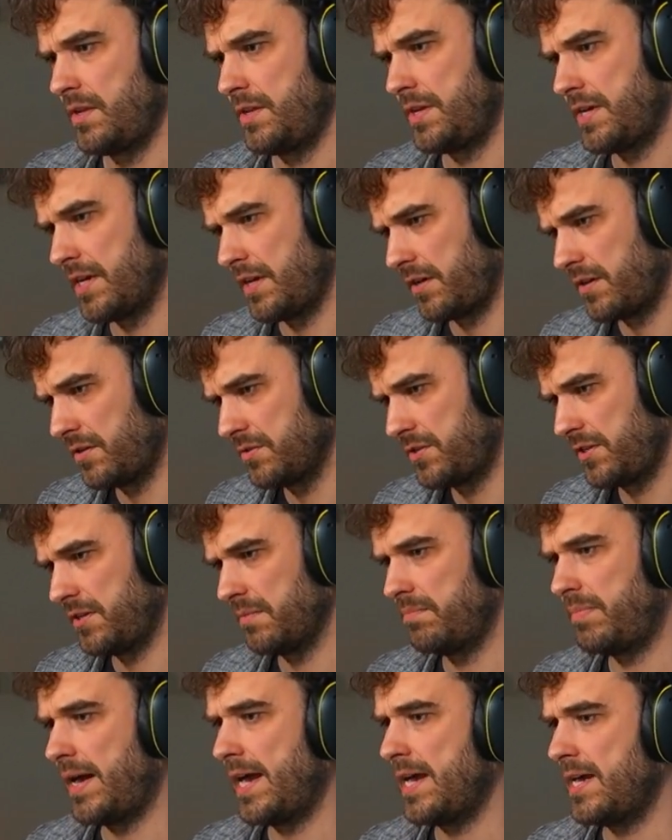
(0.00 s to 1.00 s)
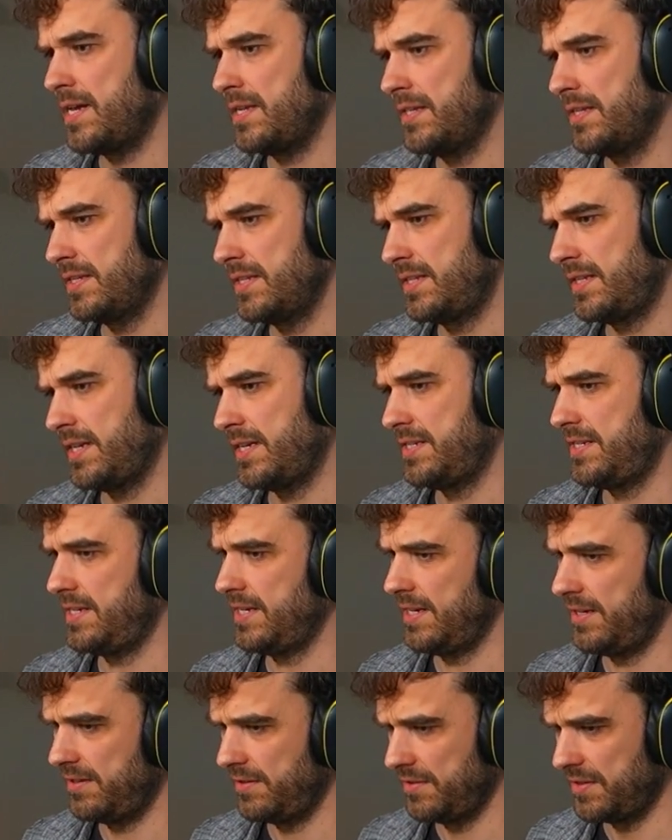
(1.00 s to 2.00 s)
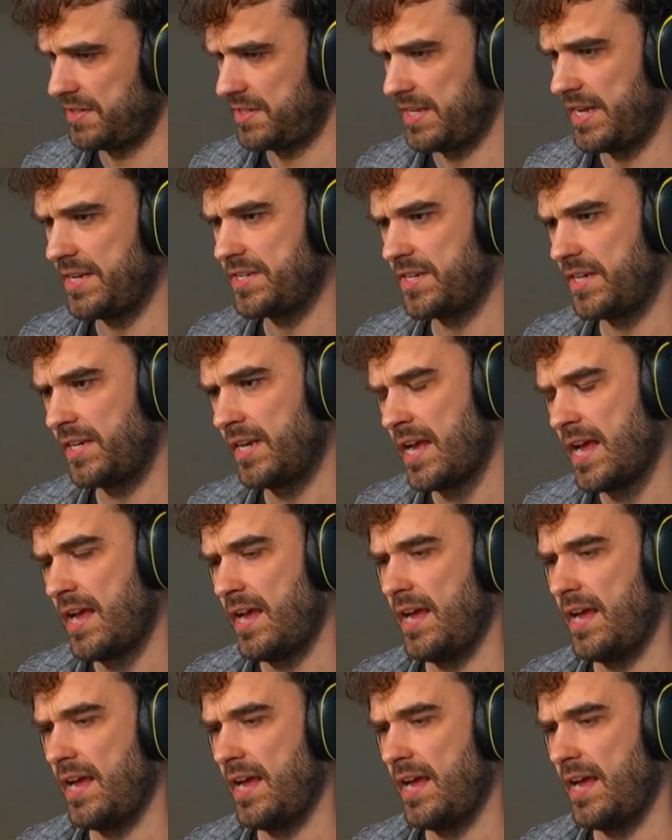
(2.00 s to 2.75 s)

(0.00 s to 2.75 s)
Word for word: You got to go to compile. In this case, you got to go to staging.